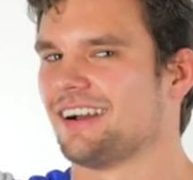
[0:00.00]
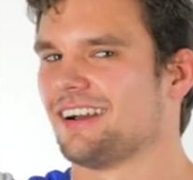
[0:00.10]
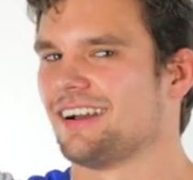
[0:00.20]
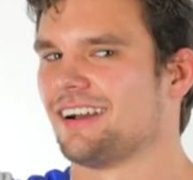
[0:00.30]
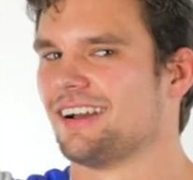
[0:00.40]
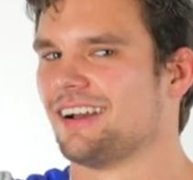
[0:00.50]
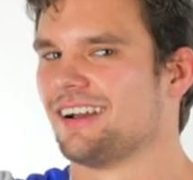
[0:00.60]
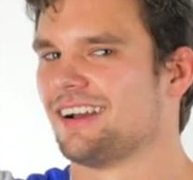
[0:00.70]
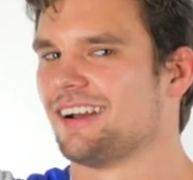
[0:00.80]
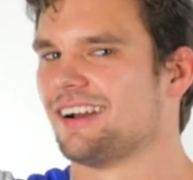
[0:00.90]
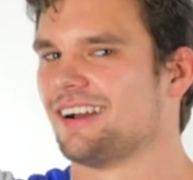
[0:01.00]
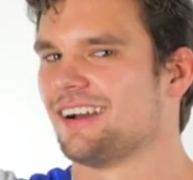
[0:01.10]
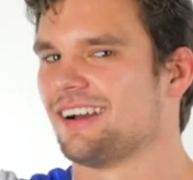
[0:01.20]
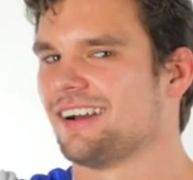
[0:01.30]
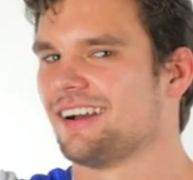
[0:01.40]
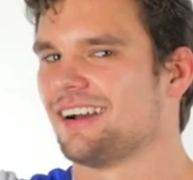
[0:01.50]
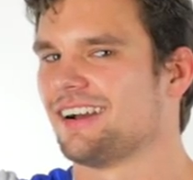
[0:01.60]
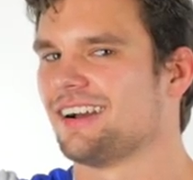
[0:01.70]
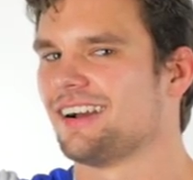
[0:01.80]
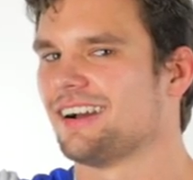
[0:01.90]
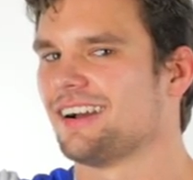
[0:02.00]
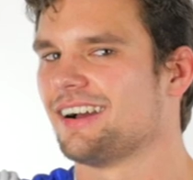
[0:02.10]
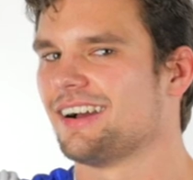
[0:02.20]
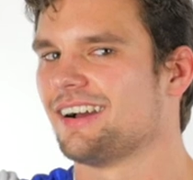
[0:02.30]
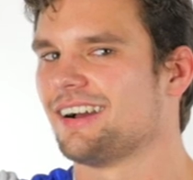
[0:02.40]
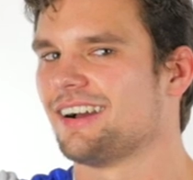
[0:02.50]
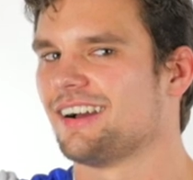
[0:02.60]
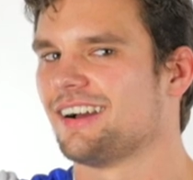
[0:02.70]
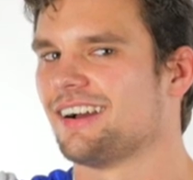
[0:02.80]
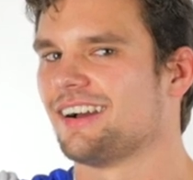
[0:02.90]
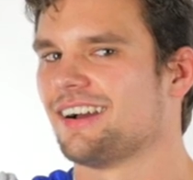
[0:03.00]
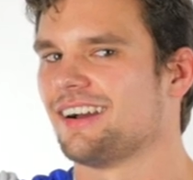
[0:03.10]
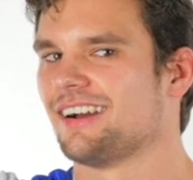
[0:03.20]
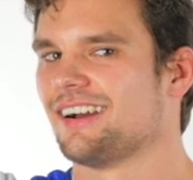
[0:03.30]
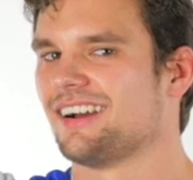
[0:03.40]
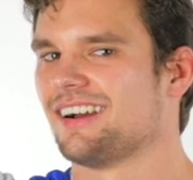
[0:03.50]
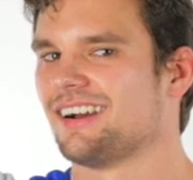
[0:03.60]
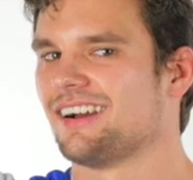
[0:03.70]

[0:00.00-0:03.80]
The person shown says nothing.